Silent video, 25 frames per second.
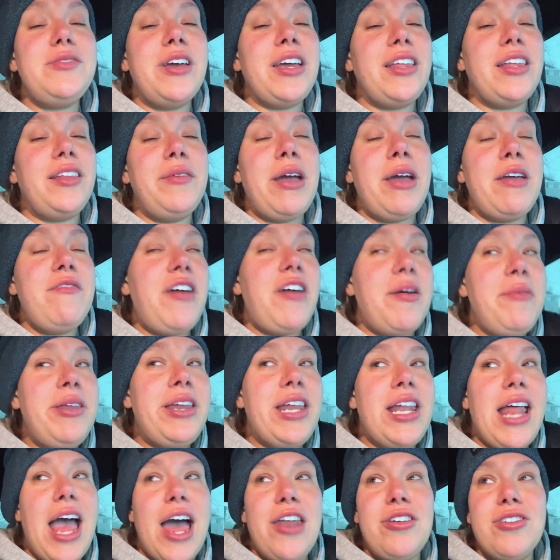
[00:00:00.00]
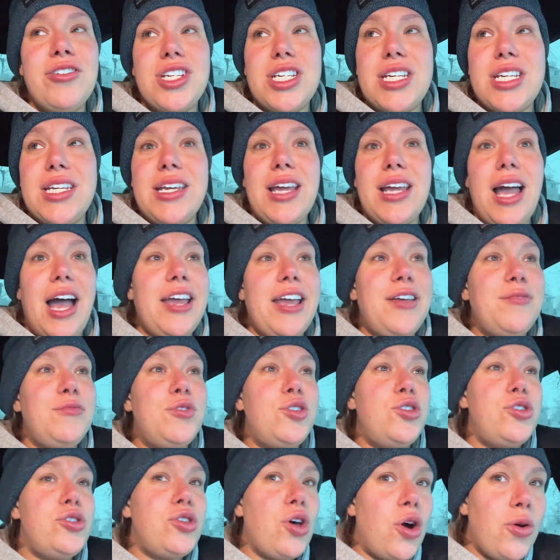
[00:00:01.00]
My feminine energy, I am
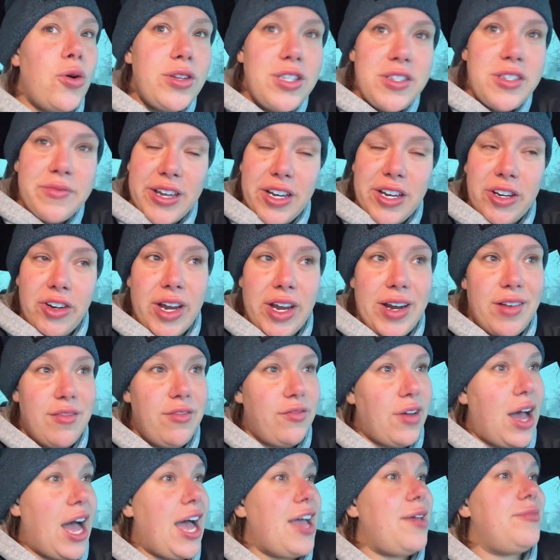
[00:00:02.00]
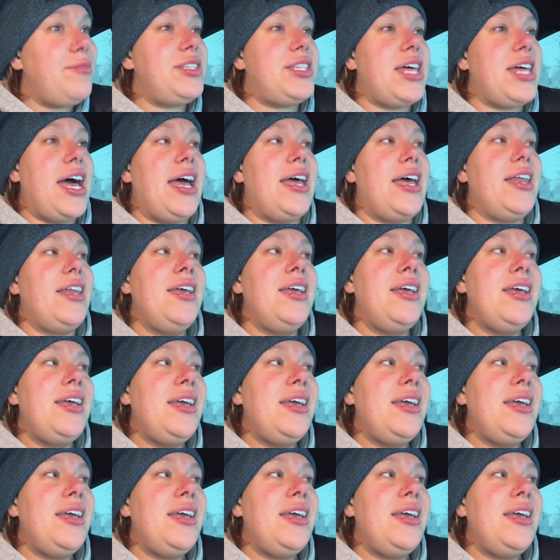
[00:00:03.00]
so into my creative vibes that